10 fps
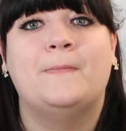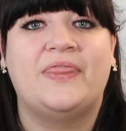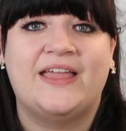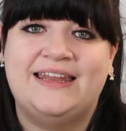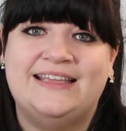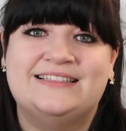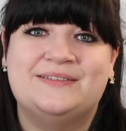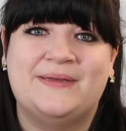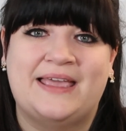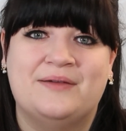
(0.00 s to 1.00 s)
but they need
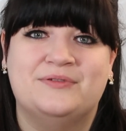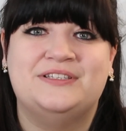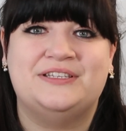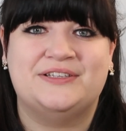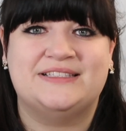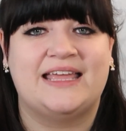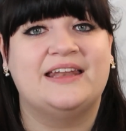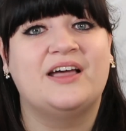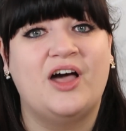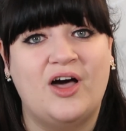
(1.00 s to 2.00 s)
to be able to use it
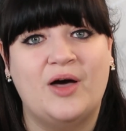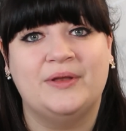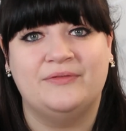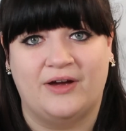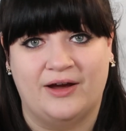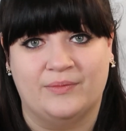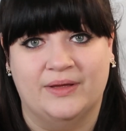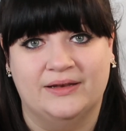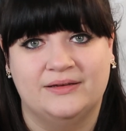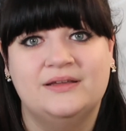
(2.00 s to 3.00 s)
in a calm
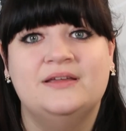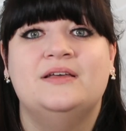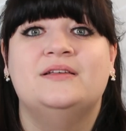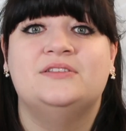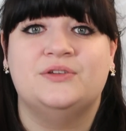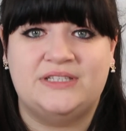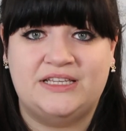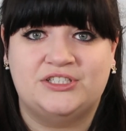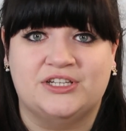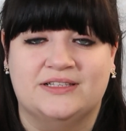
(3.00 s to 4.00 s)
environment. So
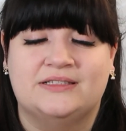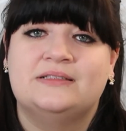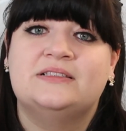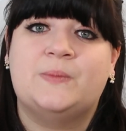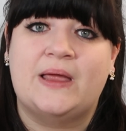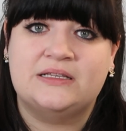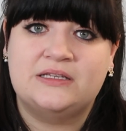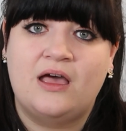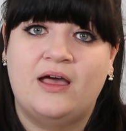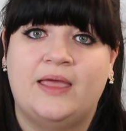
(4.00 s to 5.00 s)
teachers, spend
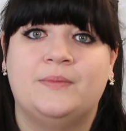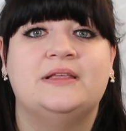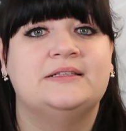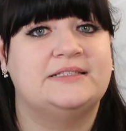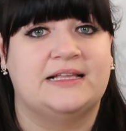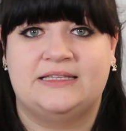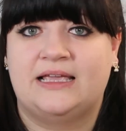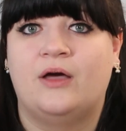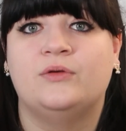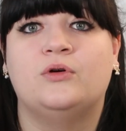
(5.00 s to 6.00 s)
time
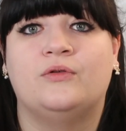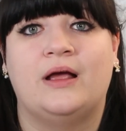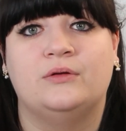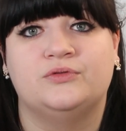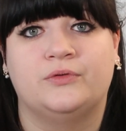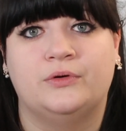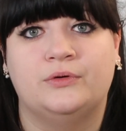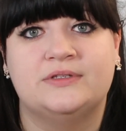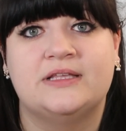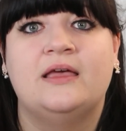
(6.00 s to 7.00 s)
setting out your ground
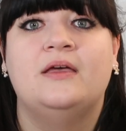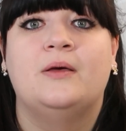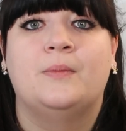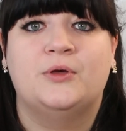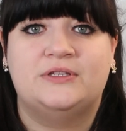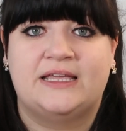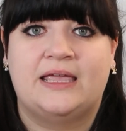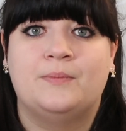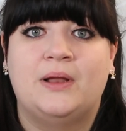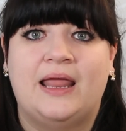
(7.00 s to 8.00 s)
rules, putting
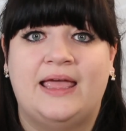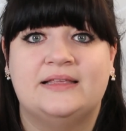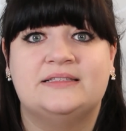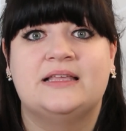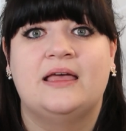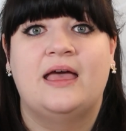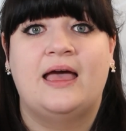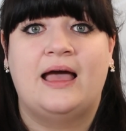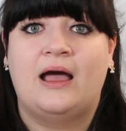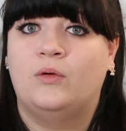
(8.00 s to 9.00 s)
in place
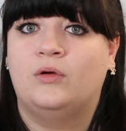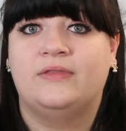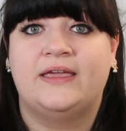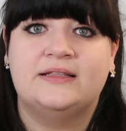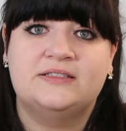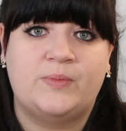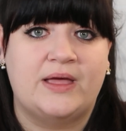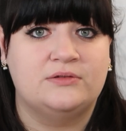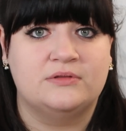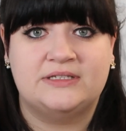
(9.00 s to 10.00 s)
how long they can
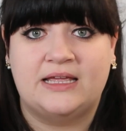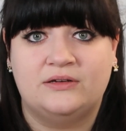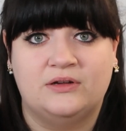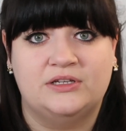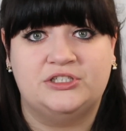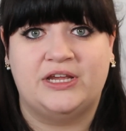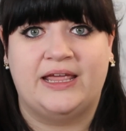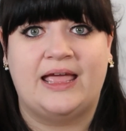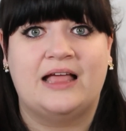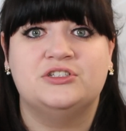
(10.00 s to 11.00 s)
spend on the
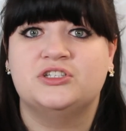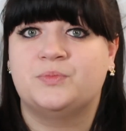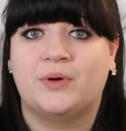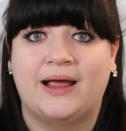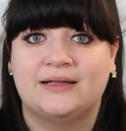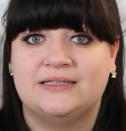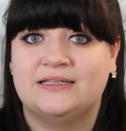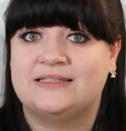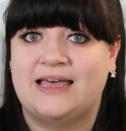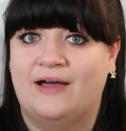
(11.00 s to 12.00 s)
technology, and just
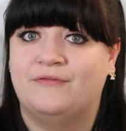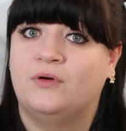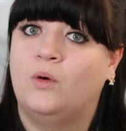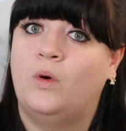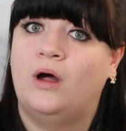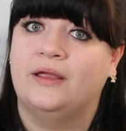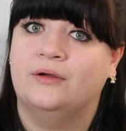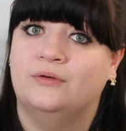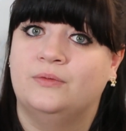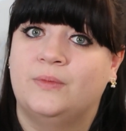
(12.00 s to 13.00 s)
practice that for a
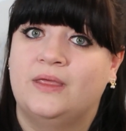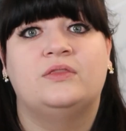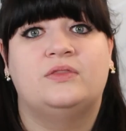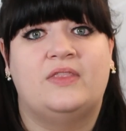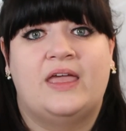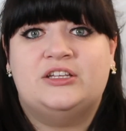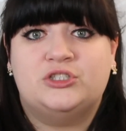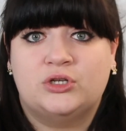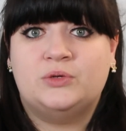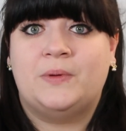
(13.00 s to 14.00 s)
while. They
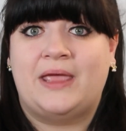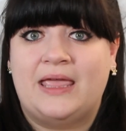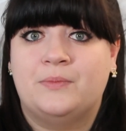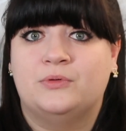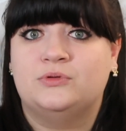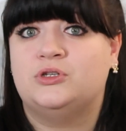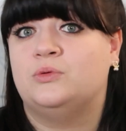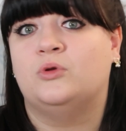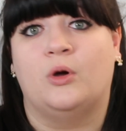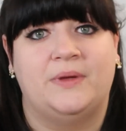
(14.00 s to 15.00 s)
should be able to
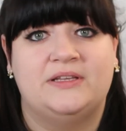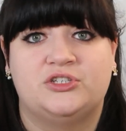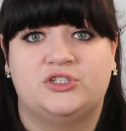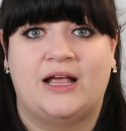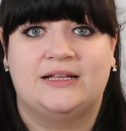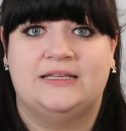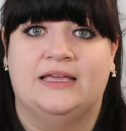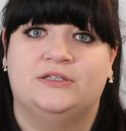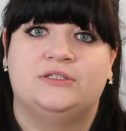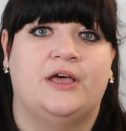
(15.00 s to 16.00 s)
not be
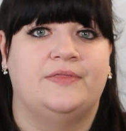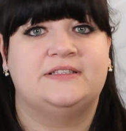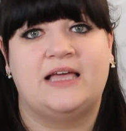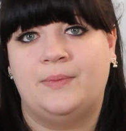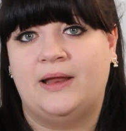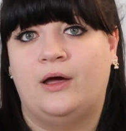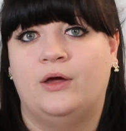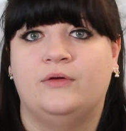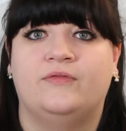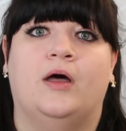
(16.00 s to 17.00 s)
distracted, turn the tablet
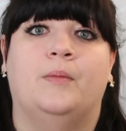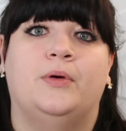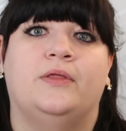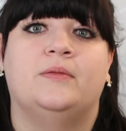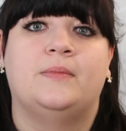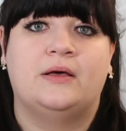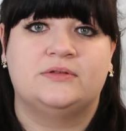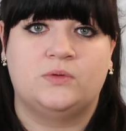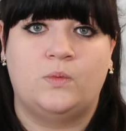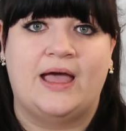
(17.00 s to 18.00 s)
over, put the
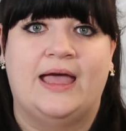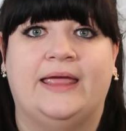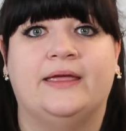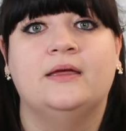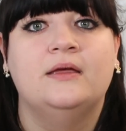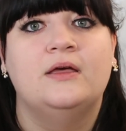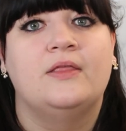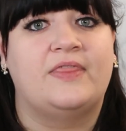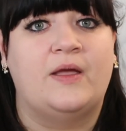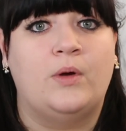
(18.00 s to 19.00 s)
mouse away.
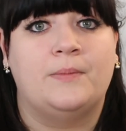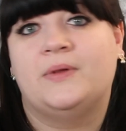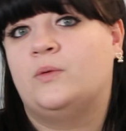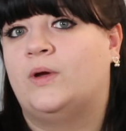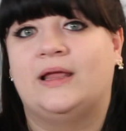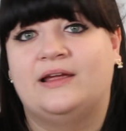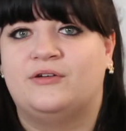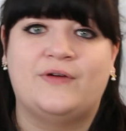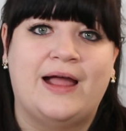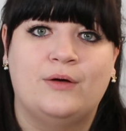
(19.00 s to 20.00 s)
They won't be wiggling
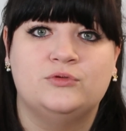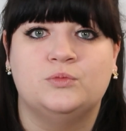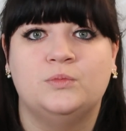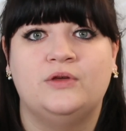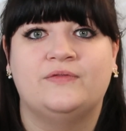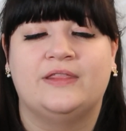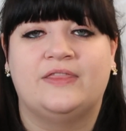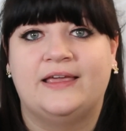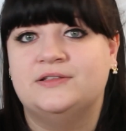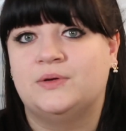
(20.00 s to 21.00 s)
around or moving
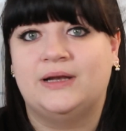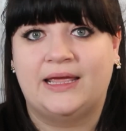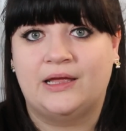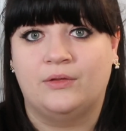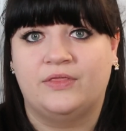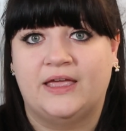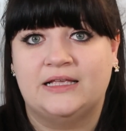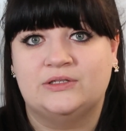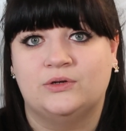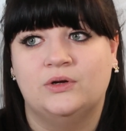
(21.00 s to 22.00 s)
things or clicking on
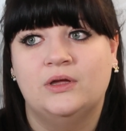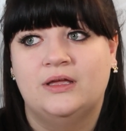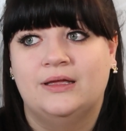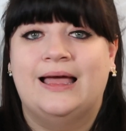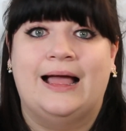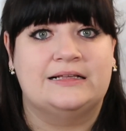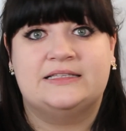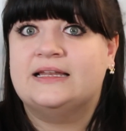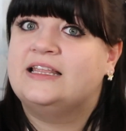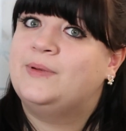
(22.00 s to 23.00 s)
things or
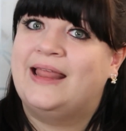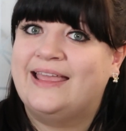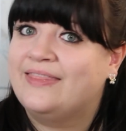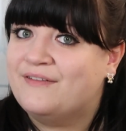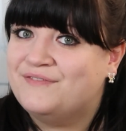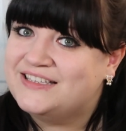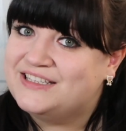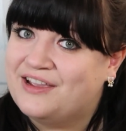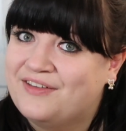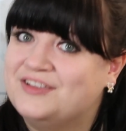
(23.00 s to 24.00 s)
accidentally playing that
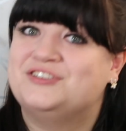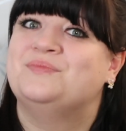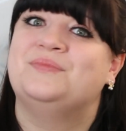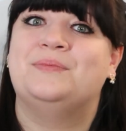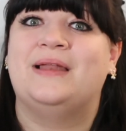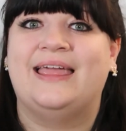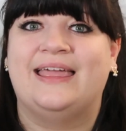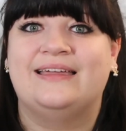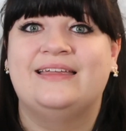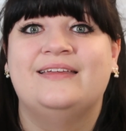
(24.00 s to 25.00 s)
video they shouldn't be
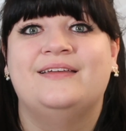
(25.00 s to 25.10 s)
playing